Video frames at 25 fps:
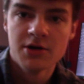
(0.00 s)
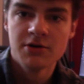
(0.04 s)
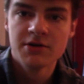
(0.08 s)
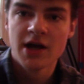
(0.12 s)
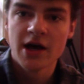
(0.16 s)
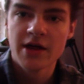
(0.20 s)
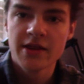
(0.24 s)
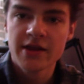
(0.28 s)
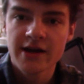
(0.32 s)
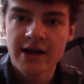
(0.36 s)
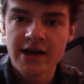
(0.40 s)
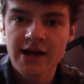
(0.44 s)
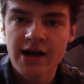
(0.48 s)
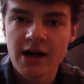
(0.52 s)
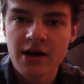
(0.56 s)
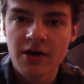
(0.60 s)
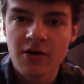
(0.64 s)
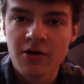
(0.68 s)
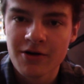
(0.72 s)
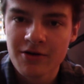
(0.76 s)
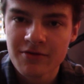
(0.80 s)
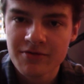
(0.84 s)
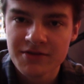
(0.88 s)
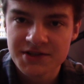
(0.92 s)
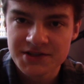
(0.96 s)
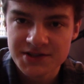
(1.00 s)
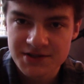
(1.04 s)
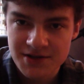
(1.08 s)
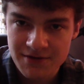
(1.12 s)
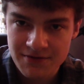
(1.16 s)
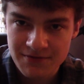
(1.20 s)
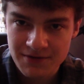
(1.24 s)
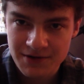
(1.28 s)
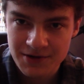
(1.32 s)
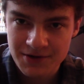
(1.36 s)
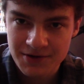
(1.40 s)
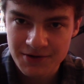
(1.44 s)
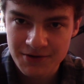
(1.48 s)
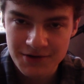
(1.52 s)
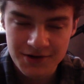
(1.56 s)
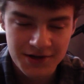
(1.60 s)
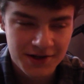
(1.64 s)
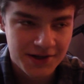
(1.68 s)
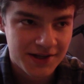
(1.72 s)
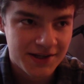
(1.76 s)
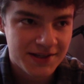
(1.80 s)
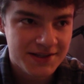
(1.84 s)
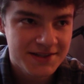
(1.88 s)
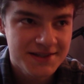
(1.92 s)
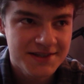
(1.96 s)
now that I got all the stuff
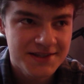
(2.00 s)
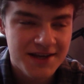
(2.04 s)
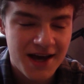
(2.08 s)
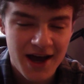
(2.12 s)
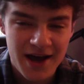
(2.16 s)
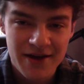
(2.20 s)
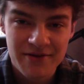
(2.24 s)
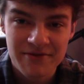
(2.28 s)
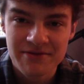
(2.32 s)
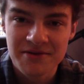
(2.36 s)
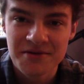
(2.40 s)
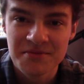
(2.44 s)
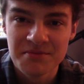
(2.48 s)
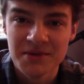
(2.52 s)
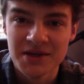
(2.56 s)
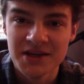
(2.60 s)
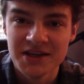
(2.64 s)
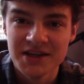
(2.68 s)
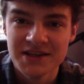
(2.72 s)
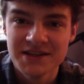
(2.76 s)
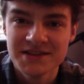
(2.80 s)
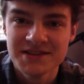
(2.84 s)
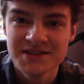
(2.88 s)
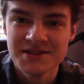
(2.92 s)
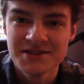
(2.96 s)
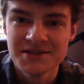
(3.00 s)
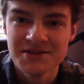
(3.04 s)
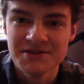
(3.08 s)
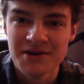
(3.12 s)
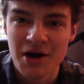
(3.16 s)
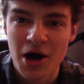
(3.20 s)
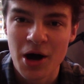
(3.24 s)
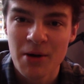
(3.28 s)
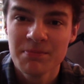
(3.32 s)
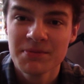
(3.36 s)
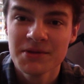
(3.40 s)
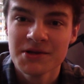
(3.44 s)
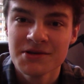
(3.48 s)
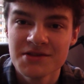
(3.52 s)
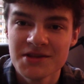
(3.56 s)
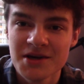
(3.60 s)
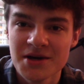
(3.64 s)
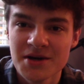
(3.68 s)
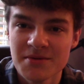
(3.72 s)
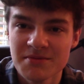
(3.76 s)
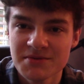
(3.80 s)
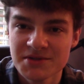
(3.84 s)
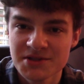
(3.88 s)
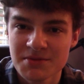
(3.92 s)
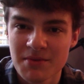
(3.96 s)
recorded, it's time for me to upload
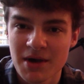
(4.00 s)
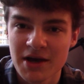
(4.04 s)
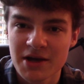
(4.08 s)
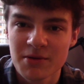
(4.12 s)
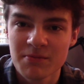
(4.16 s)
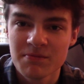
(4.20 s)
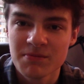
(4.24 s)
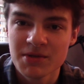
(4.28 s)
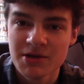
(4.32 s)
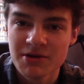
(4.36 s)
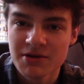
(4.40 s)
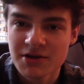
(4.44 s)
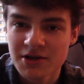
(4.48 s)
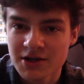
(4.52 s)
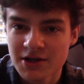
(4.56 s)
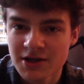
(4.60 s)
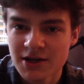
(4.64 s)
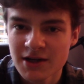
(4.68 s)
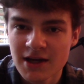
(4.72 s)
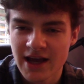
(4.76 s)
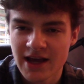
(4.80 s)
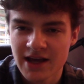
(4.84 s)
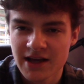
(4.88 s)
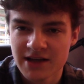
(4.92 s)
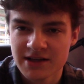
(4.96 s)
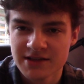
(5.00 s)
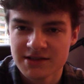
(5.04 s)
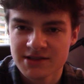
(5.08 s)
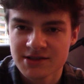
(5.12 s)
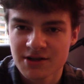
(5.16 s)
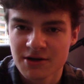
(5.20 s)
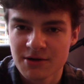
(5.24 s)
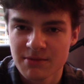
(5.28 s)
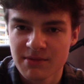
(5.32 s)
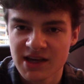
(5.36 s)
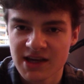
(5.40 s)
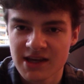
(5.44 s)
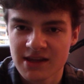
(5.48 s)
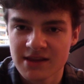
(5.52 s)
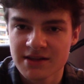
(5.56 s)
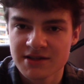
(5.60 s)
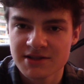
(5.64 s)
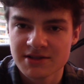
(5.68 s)
them to my computer and start making the